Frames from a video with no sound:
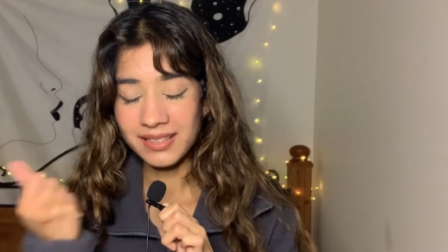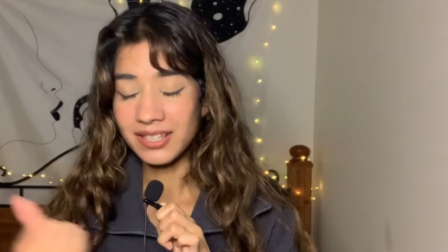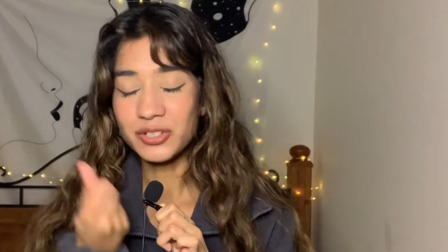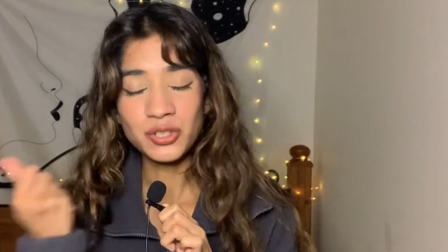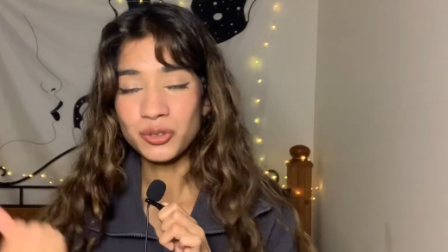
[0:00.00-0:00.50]

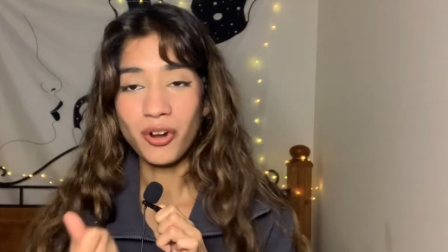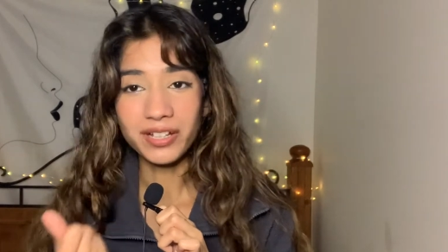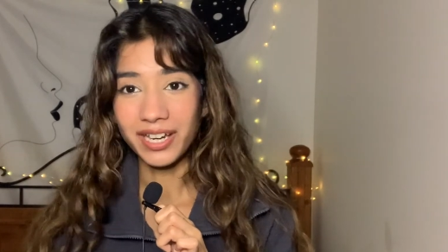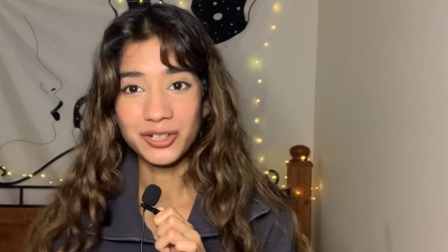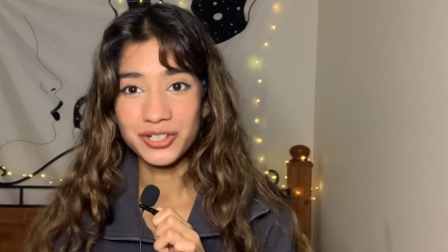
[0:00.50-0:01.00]
a strong
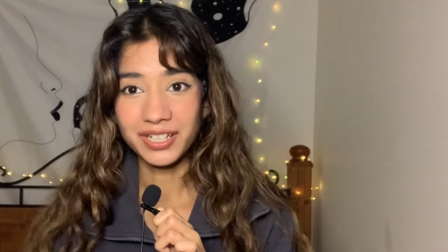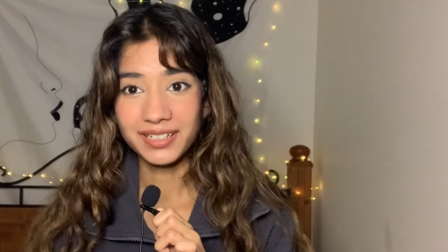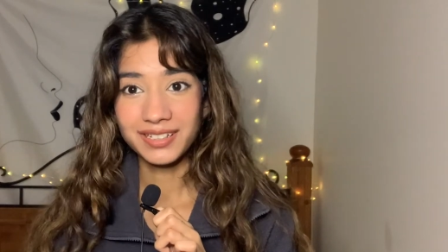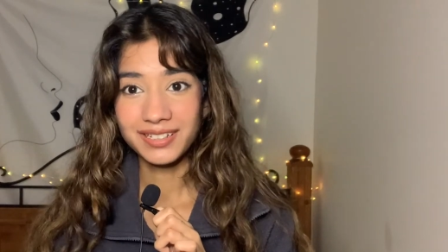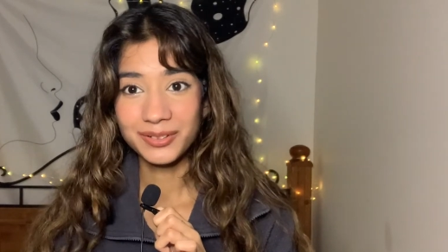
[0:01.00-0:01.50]

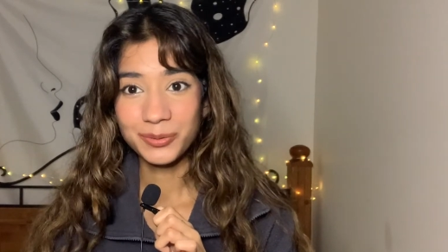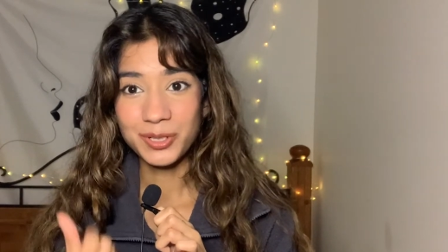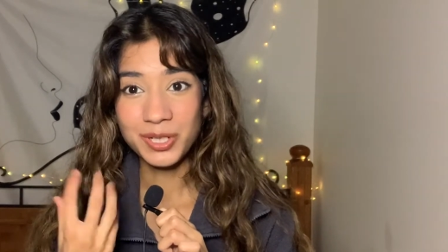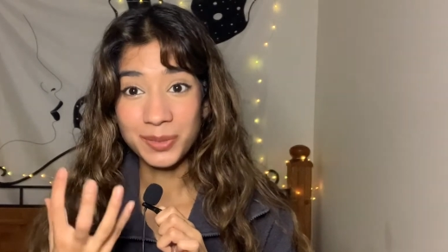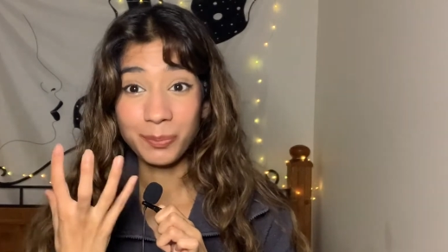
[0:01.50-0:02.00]
energy which
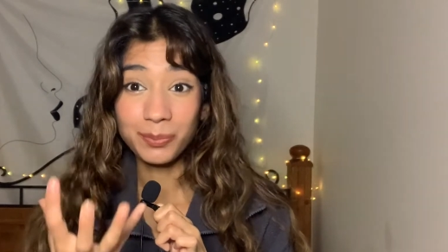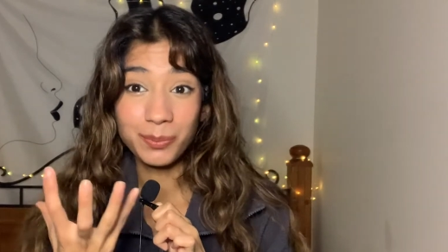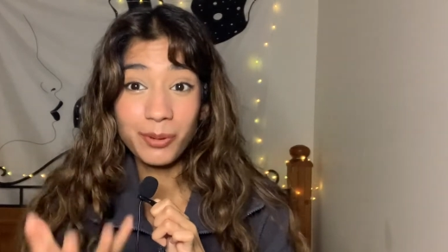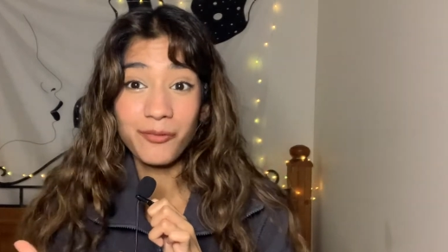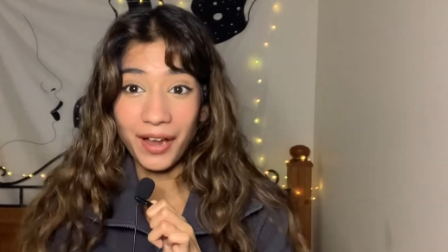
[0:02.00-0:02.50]
is
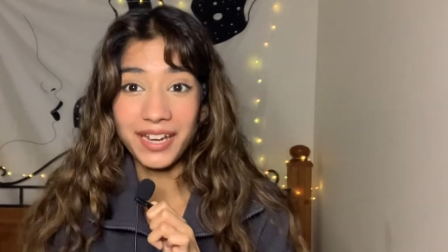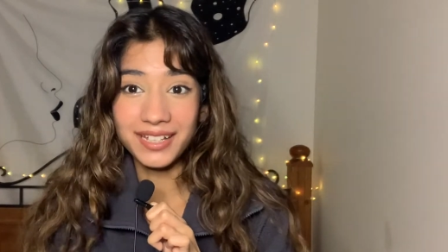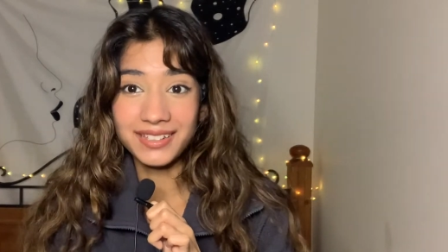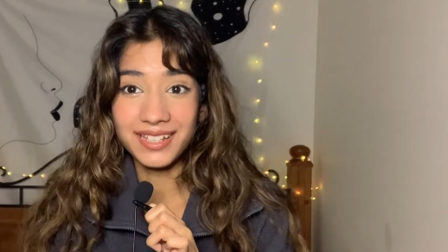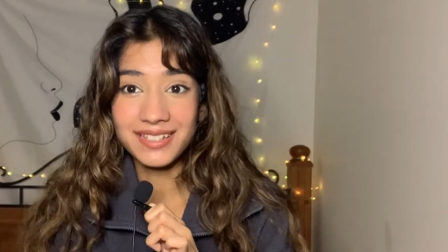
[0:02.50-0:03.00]

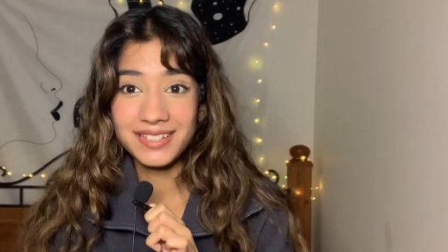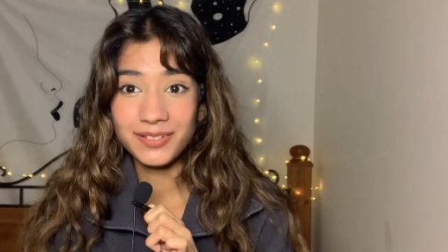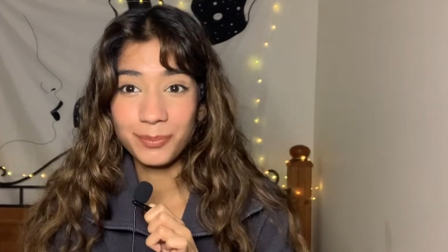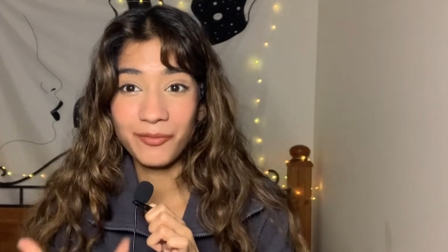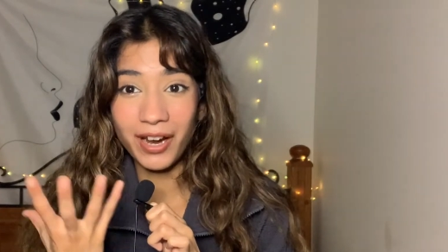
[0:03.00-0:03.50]
providing
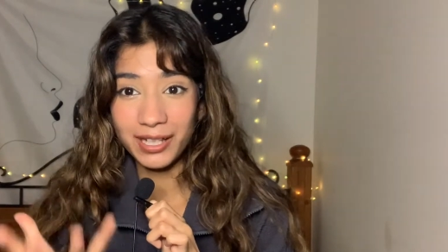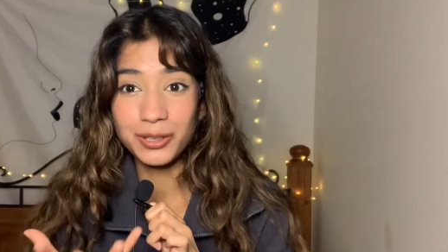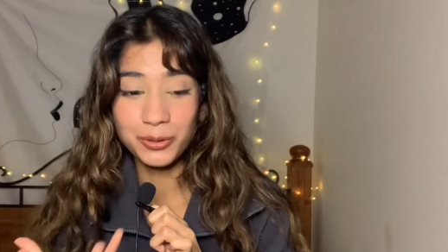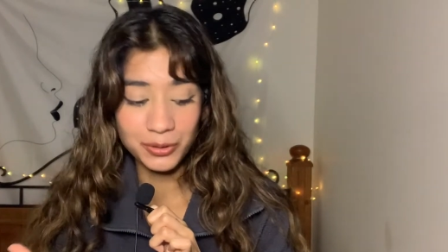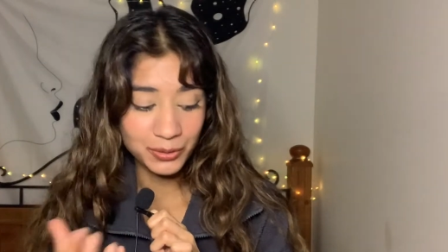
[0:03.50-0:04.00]

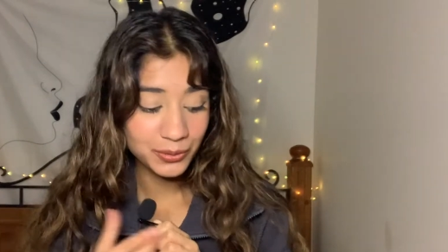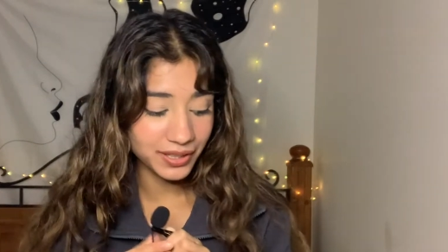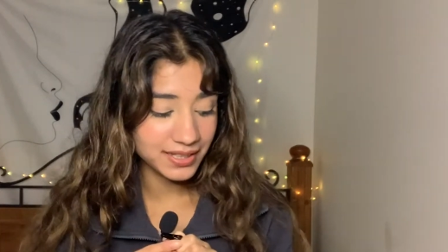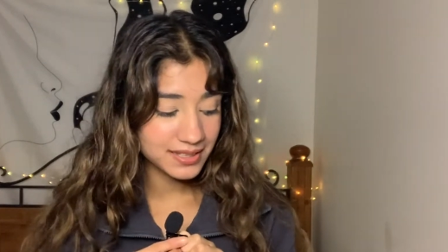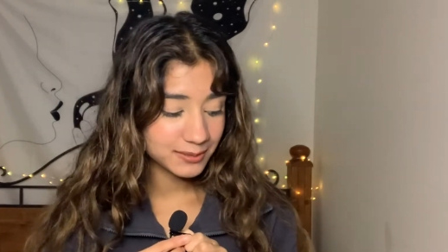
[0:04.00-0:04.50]
you to do
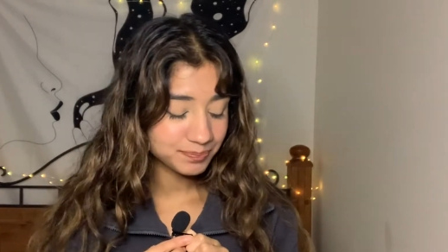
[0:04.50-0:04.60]
this.